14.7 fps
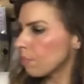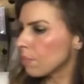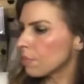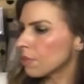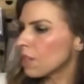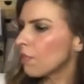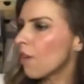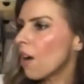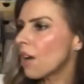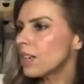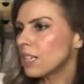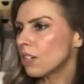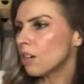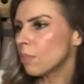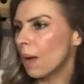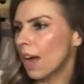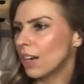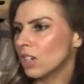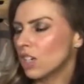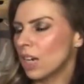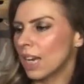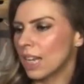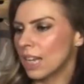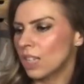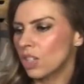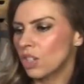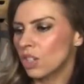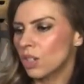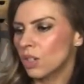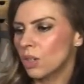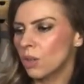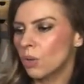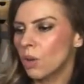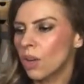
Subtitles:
divided up actually into